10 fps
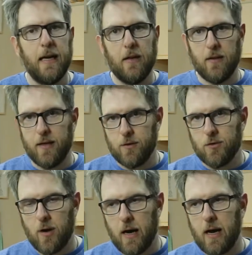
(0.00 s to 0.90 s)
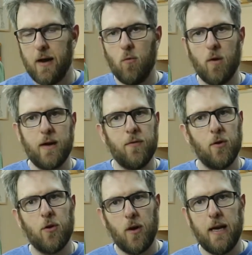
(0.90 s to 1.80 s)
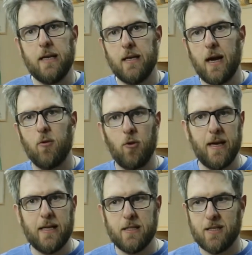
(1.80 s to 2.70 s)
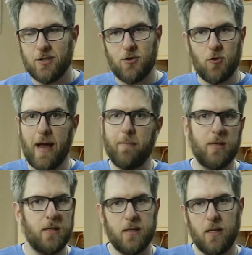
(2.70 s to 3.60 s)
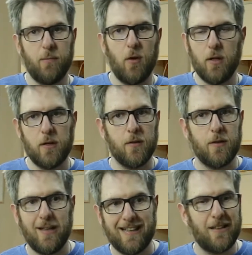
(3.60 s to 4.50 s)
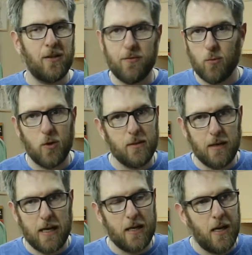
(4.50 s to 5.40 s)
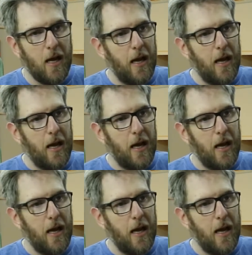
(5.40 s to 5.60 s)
and let it dry, whatever grain got raised is trapped inside the polyurethane and I don't have to worry about it.